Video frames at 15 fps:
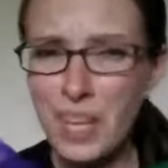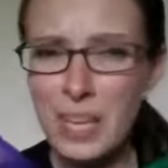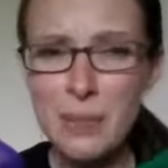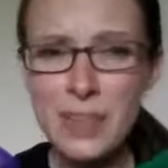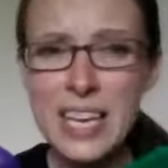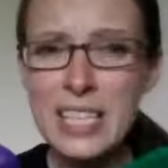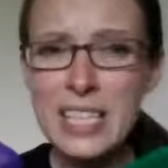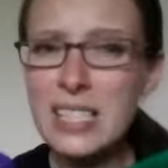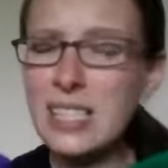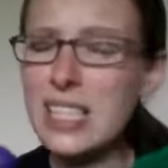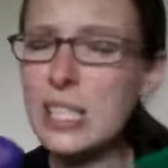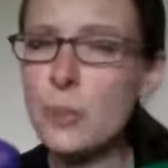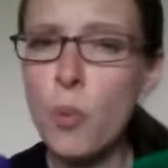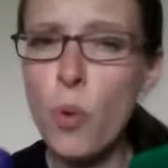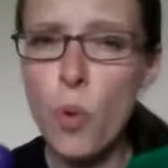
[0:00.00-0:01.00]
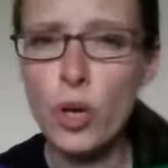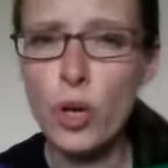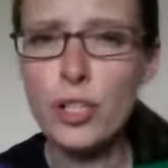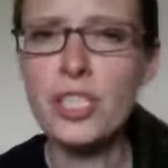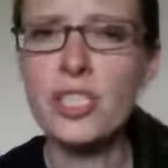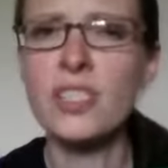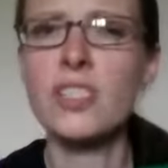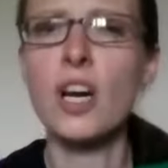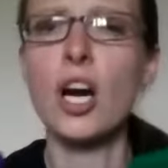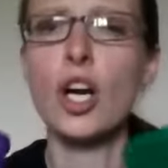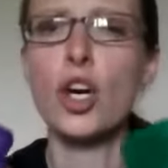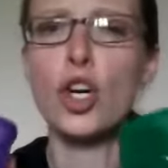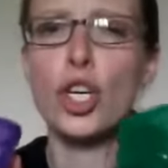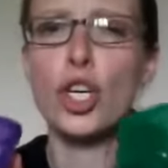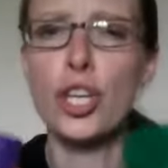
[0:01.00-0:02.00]
These portions
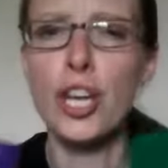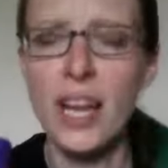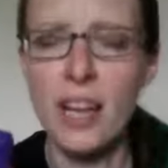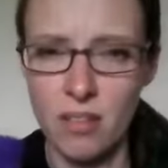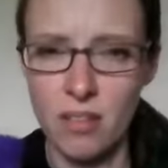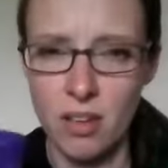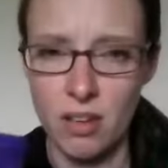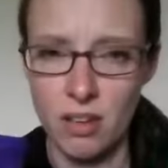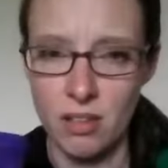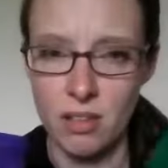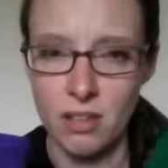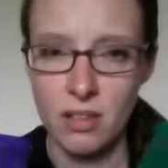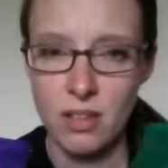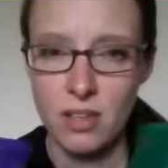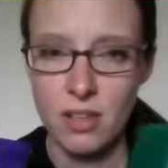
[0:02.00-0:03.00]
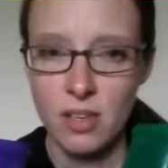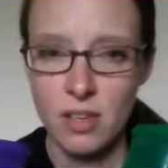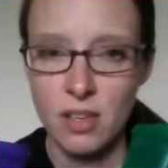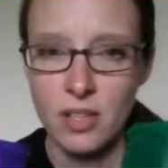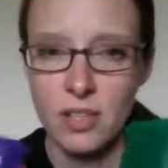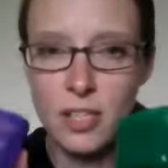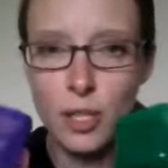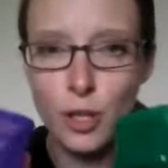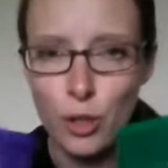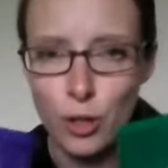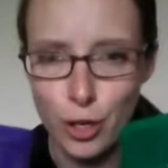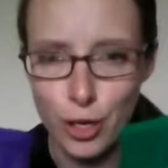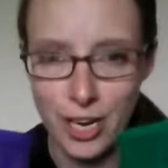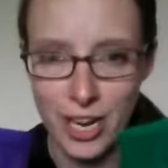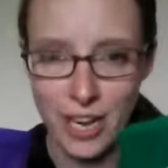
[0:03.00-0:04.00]
are critical to
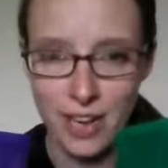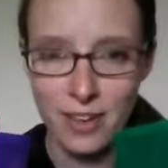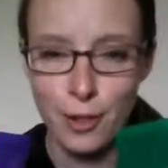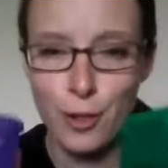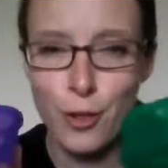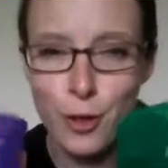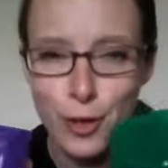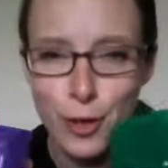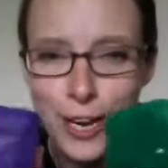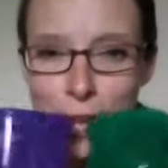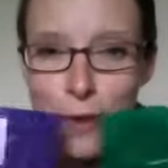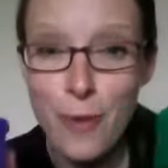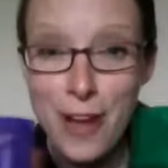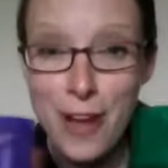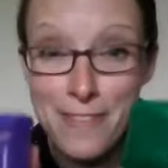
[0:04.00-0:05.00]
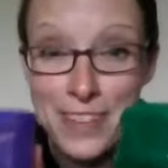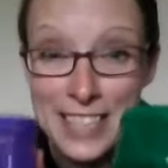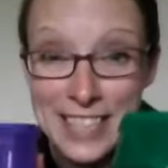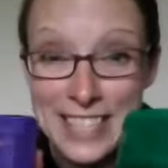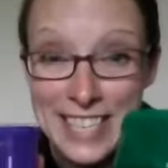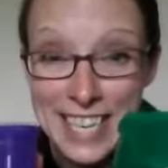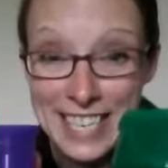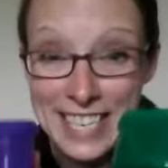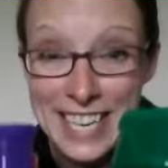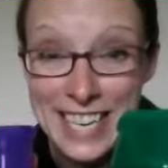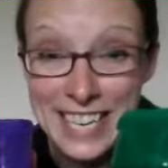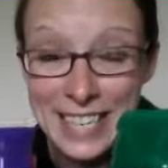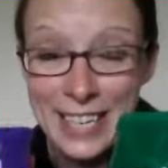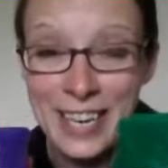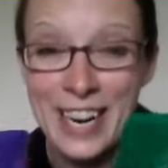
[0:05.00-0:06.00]
learning what fits in
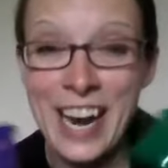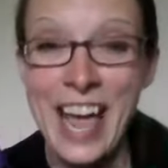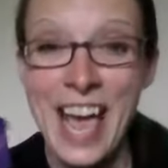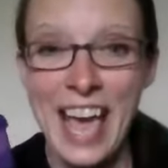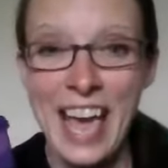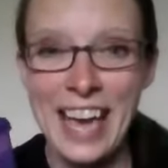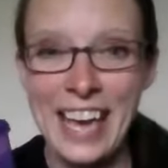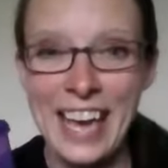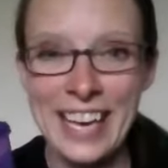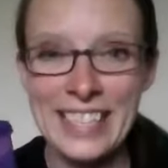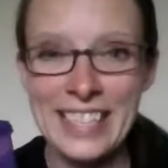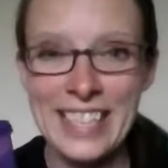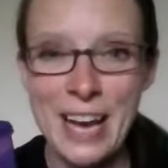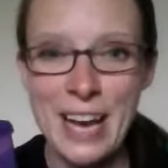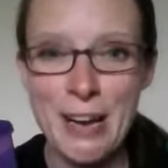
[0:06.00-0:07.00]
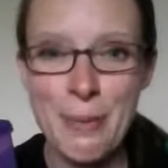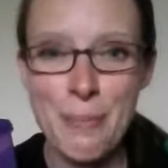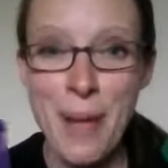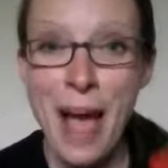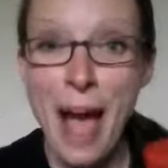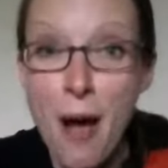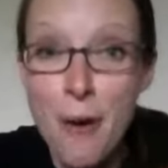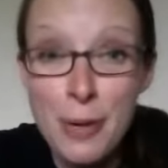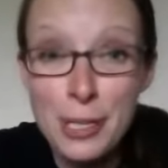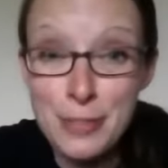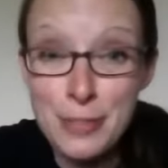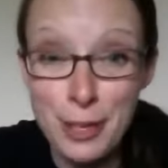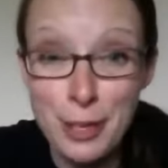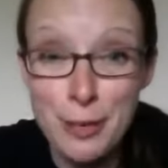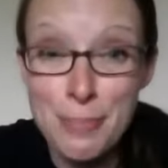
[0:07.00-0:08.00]
here, and how much
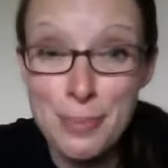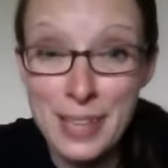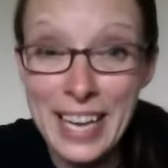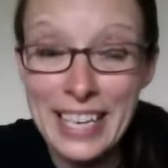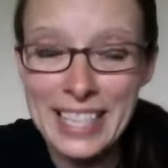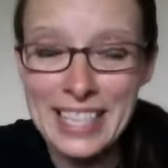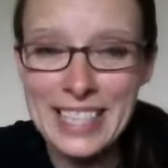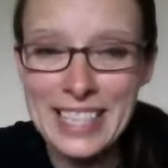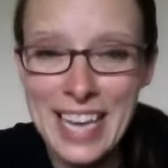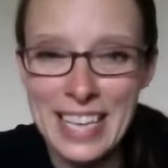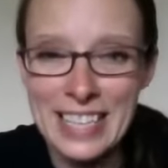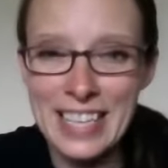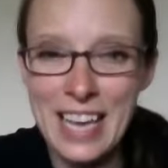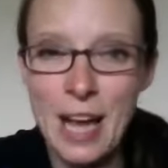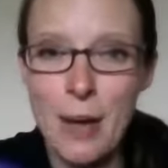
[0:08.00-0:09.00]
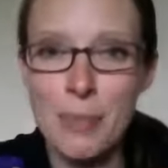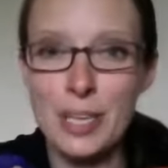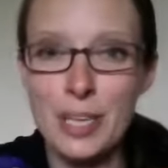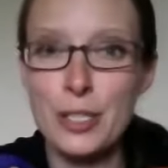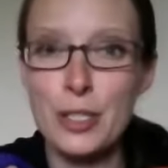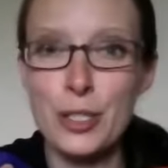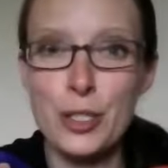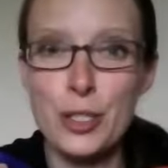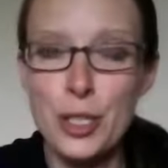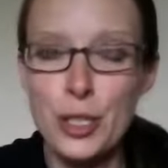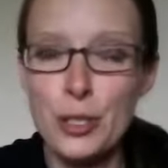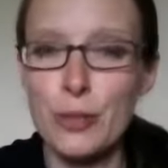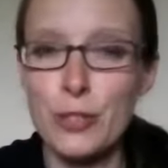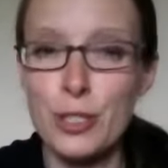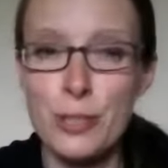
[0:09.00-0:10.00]
of your plate it takes up is just
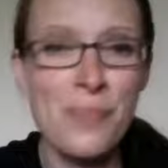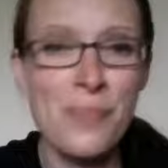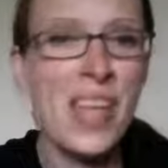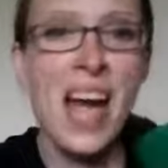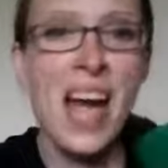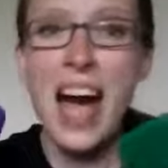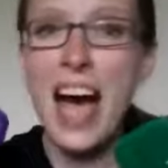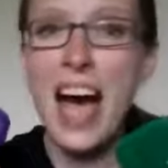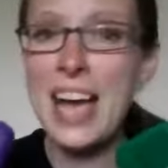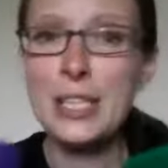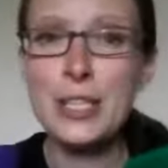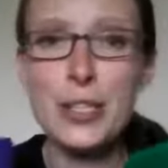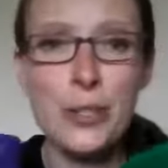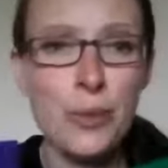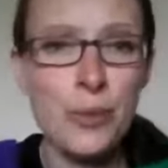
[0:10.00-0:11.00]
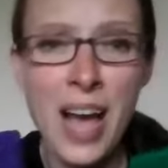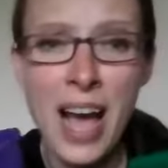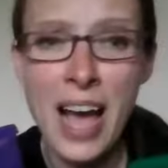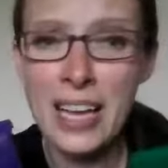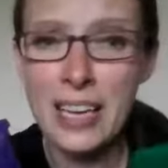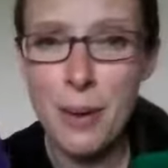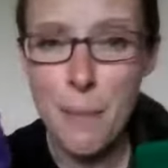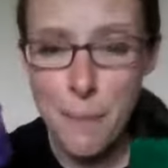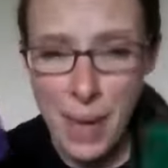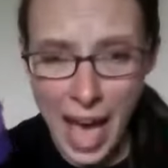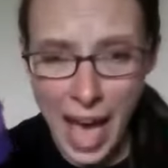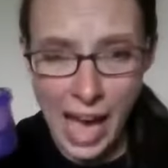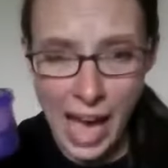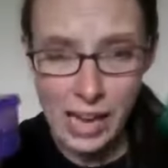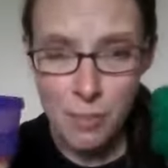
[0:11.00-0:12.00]
huge. I do not
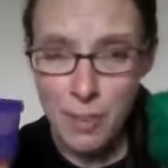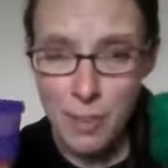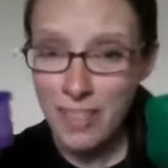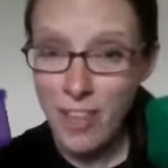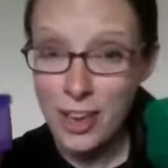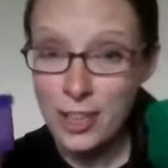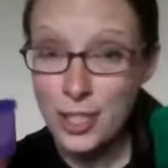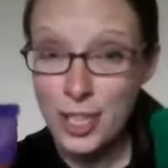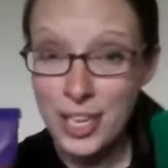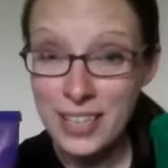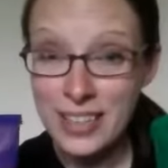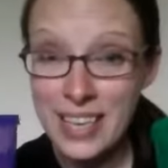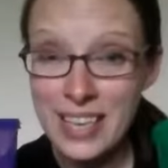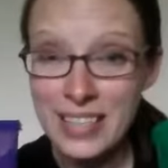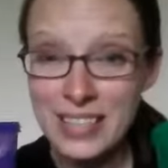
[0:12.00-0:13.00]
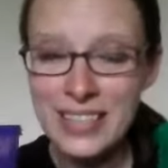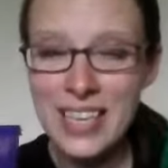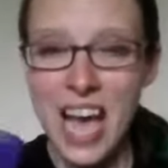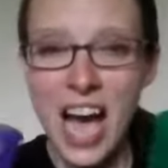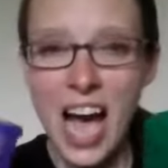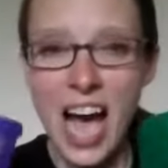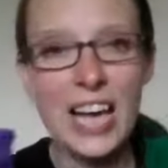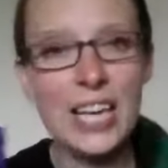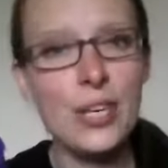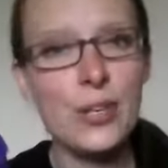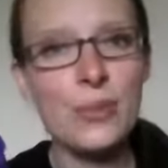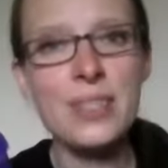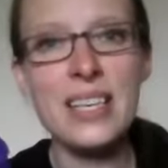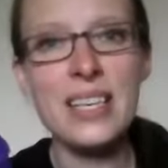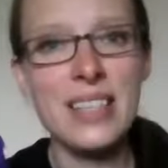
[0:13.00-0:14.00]
pack my lunch in these. I
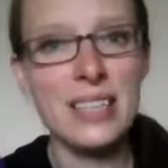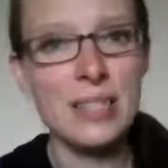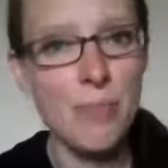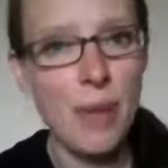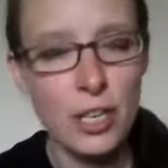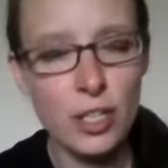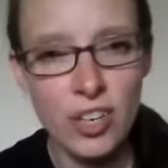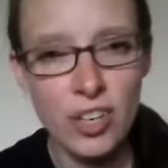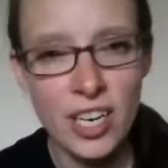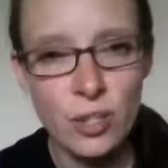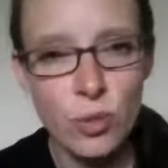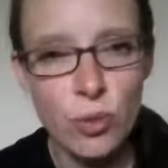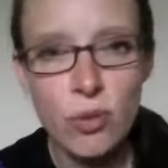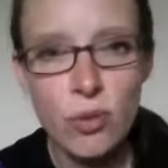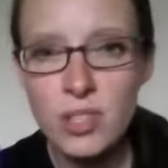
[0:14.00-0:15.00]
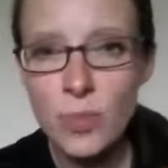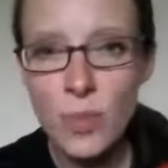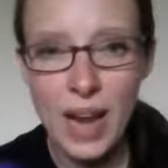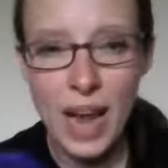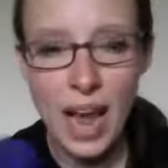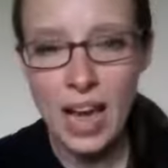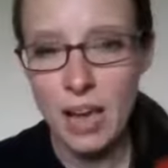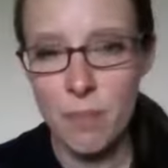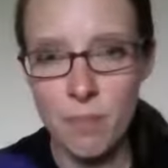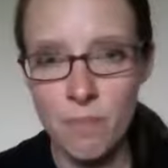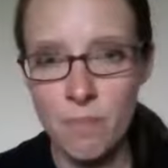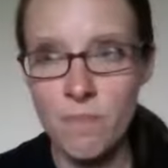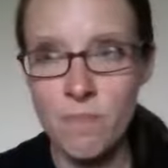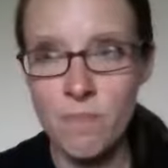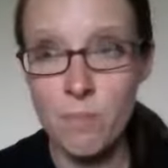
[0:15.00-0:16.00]
use these as measuring tools when
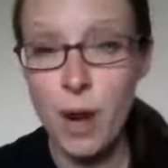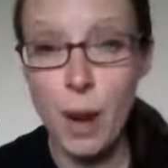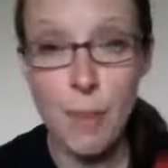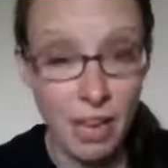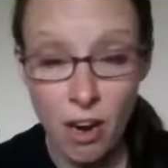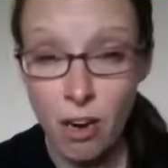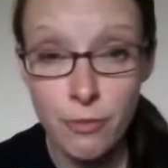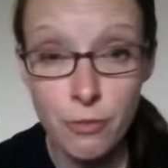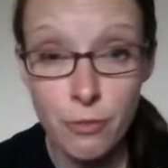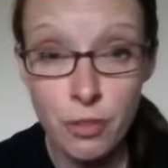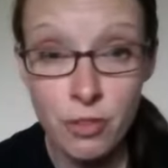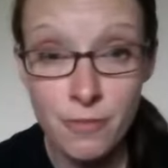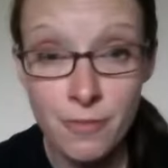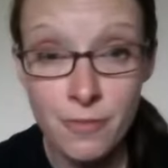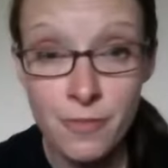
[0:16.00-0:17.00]
I'm prepping our food.